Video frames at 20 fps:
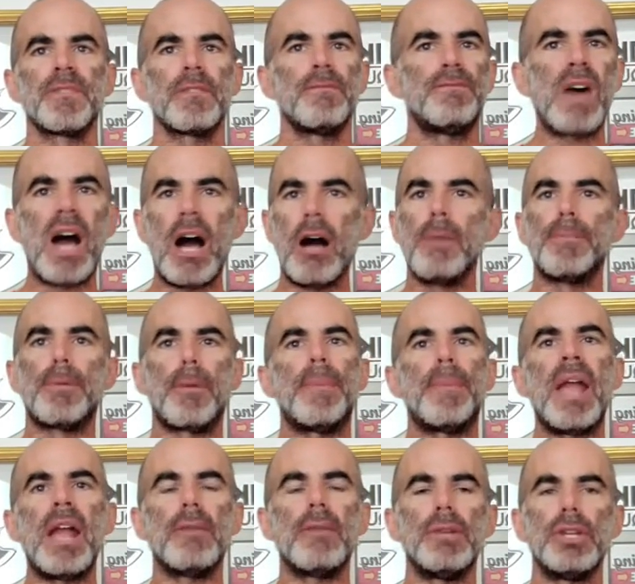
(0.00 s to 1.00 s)
Follow and
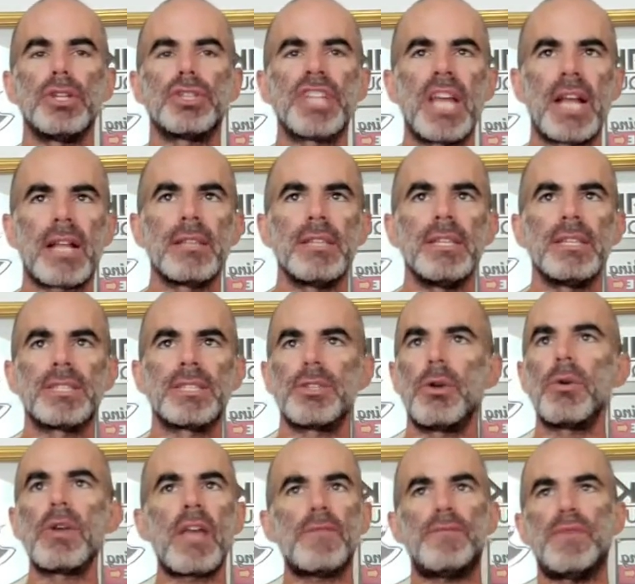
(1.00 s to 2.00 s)
prepare for your checklist.
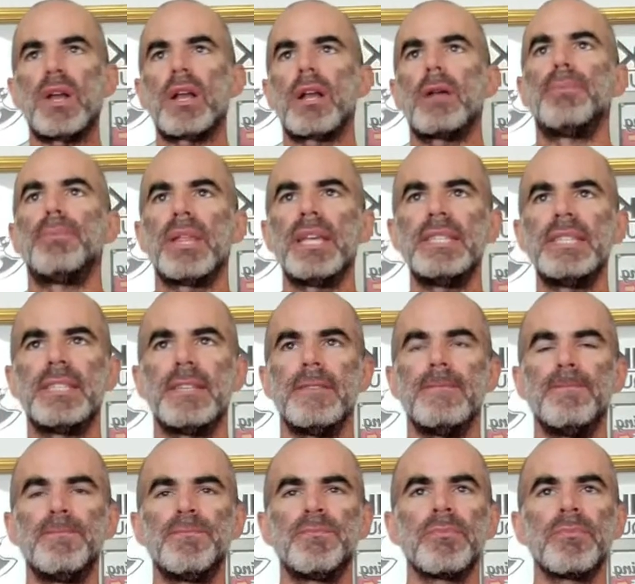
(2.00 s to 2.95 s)
Don't get fucking complacent.